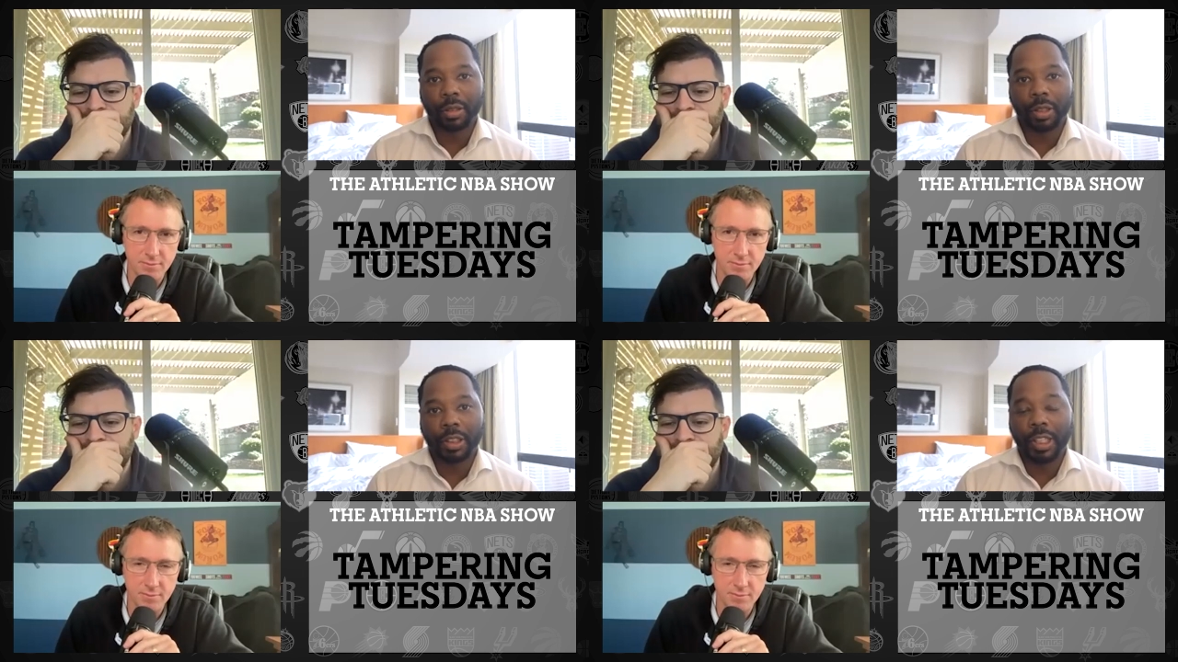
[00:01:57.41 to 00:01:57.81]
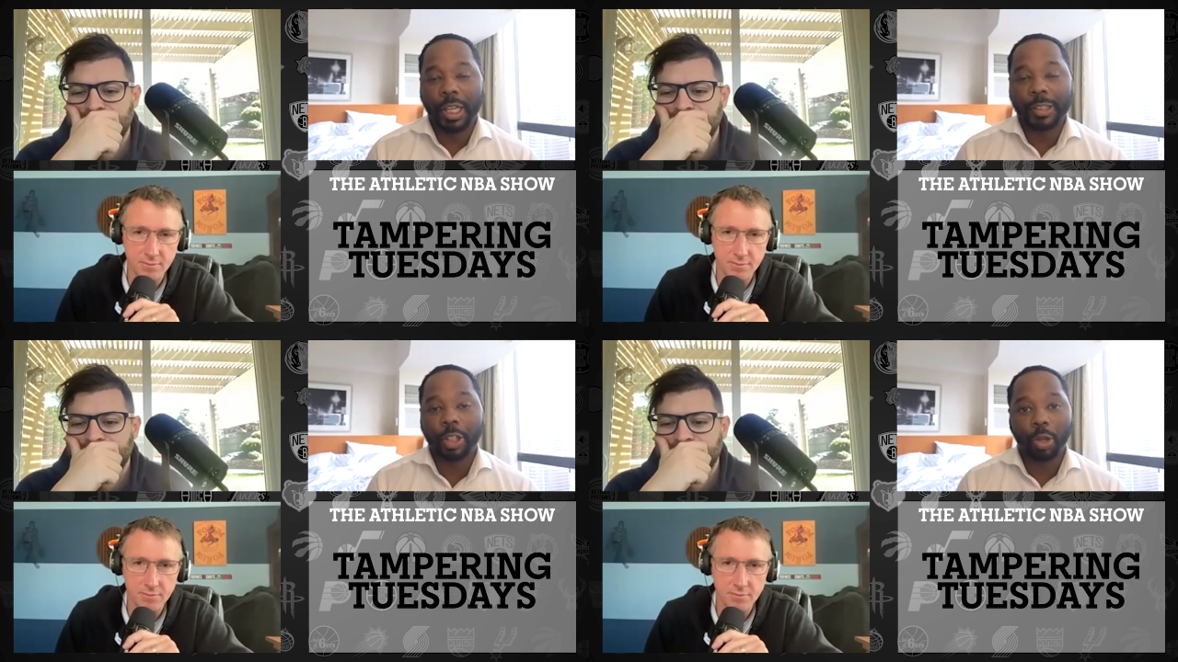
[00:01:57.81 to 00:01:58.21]
Speaker 1: the
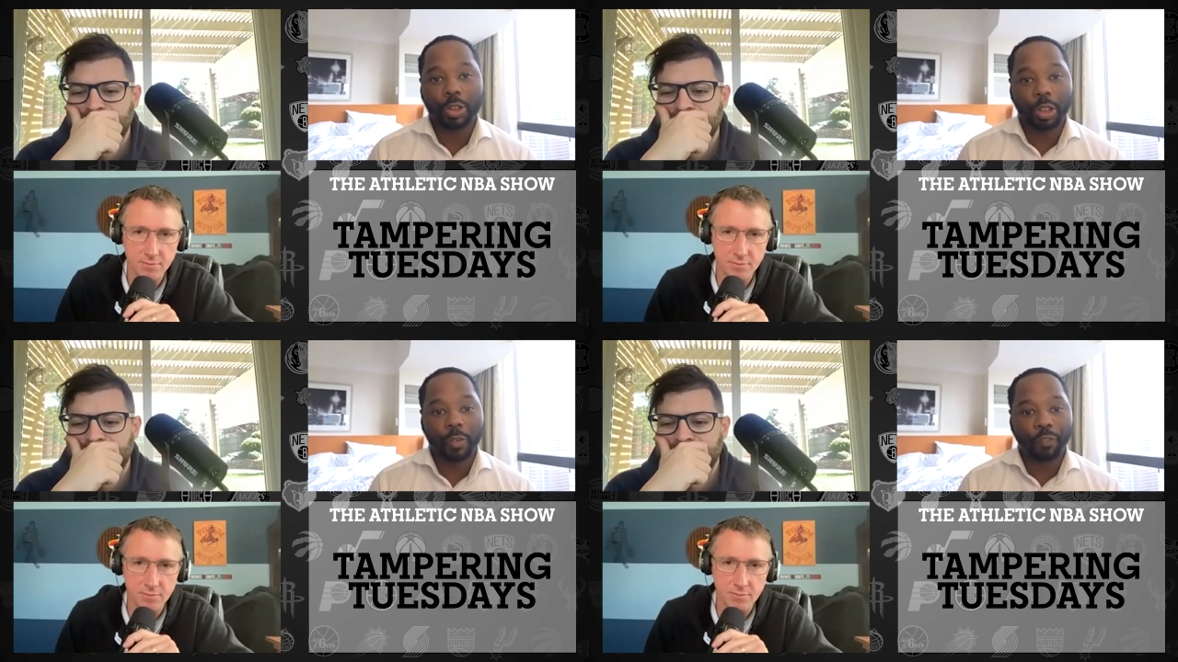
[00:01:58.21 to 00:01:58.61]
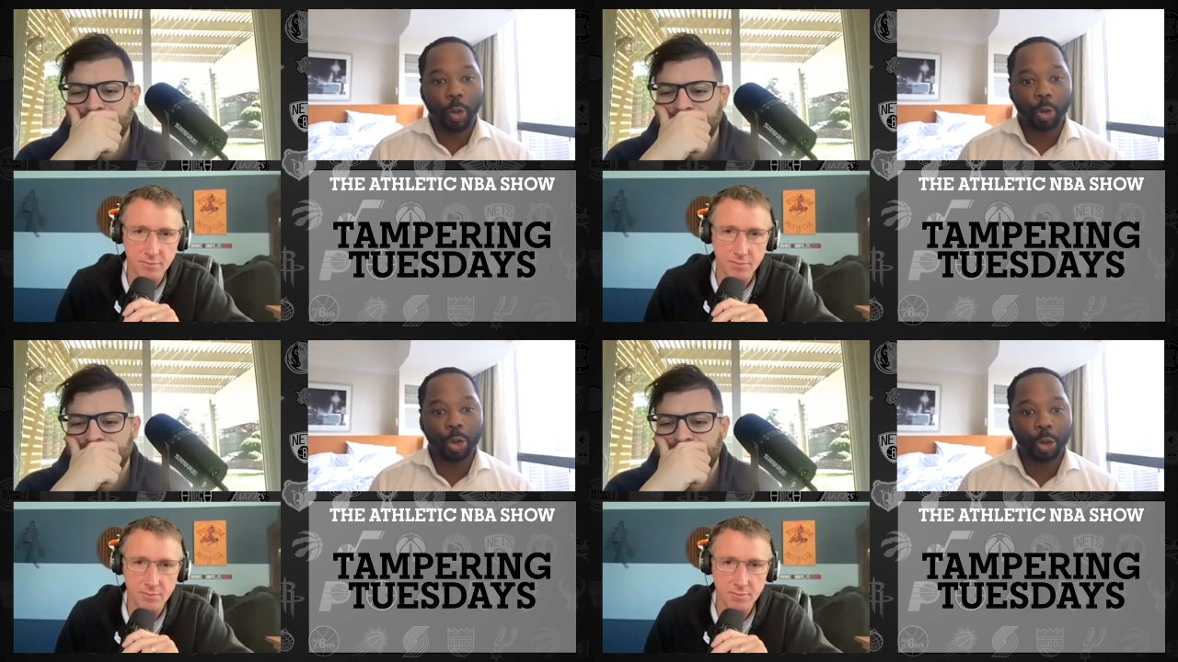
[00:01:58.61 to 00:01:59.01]
D'Angelo Russell, the
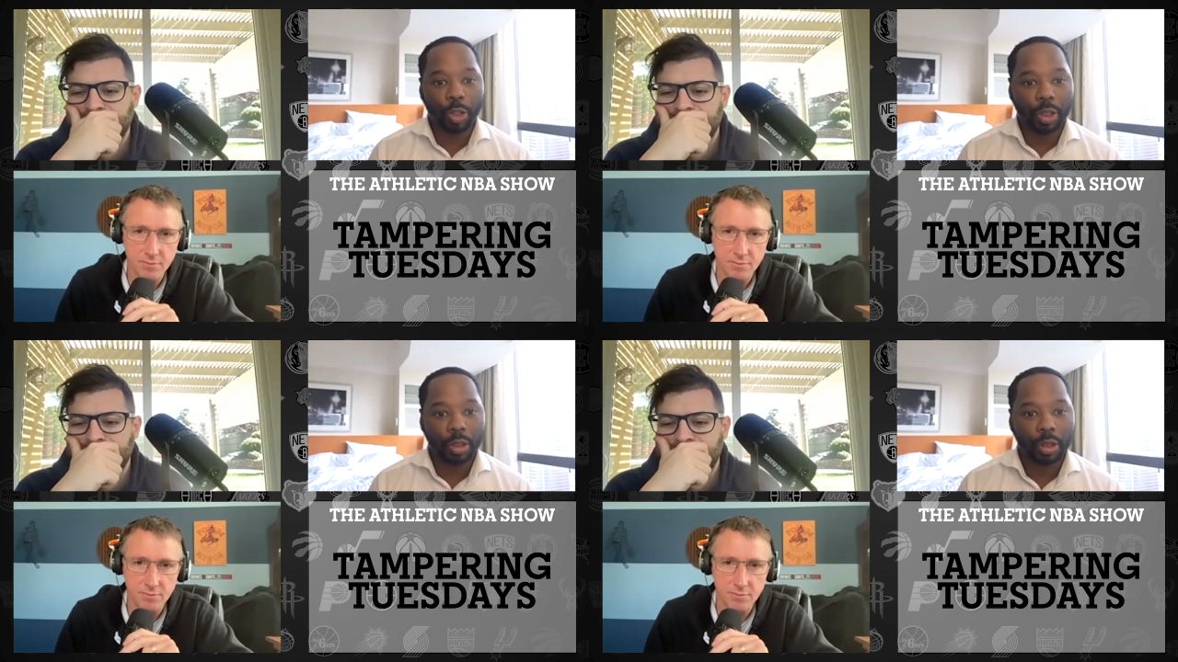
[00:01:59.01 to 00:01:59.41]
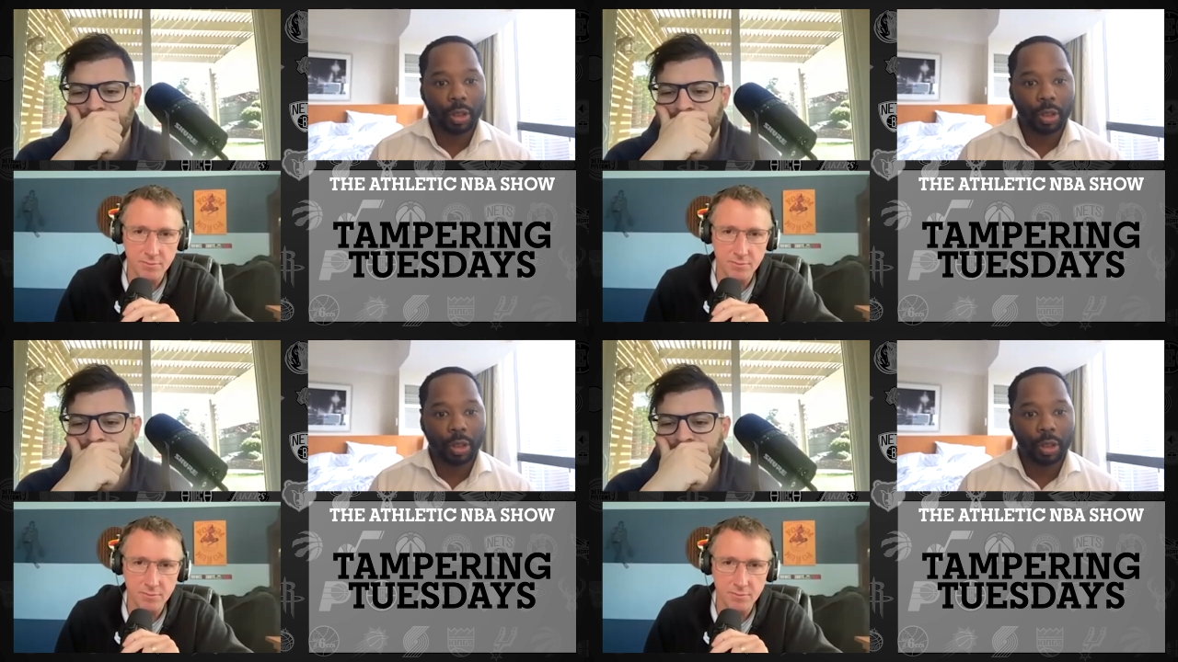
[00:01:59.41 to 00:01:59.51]
first three,